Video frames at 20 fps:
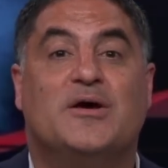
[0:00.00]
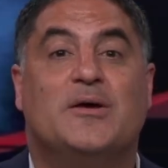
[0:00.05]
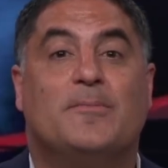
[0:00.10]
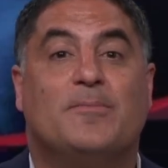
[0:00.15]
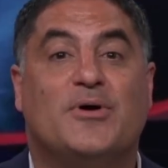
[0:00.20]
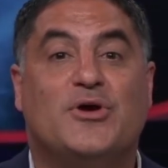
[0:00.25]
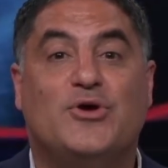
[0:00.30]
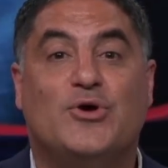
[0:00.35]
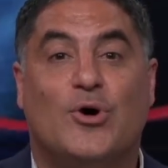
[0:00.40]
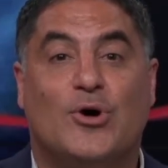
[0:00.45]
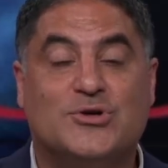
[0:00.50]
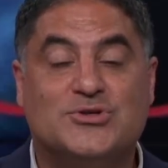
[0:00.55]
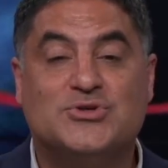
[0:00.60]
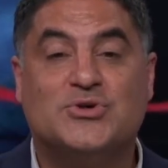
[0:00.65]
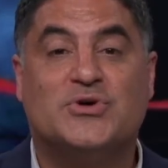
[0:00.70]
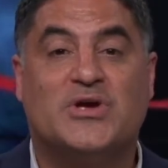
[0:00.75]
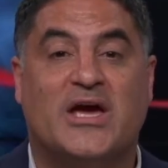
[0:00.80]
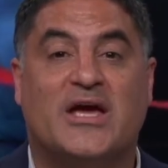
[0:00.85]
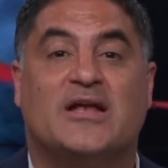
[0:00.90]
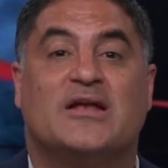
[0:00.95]
But you also
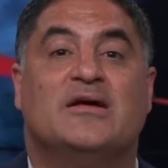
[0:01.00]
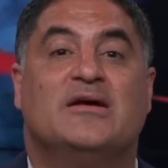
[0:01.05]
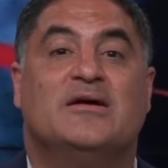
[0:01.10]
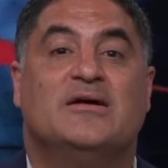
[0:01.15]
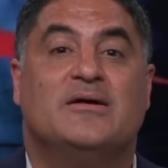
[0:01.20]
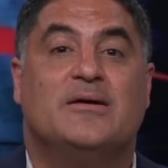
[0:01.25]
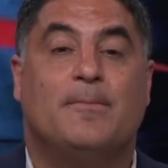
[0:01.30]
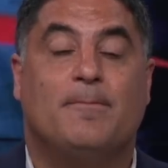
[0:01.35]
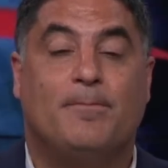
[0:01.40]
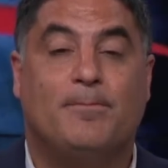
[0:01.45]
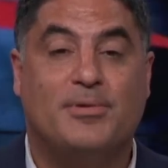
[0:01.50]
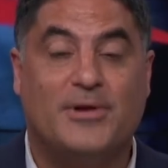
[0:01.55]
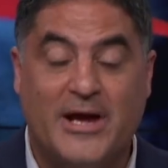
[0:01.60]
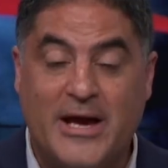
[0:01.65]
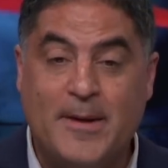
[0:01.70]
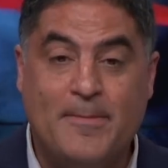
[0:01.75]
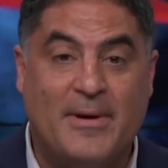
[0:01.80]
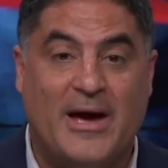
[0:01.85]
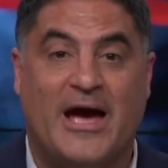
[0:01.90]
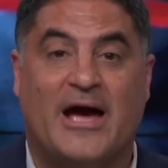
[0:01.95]
get
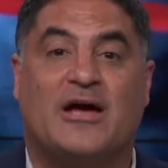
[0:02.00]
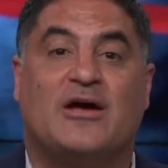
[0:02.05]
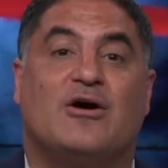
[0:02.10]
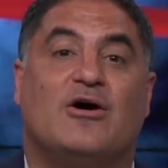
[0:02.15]
playback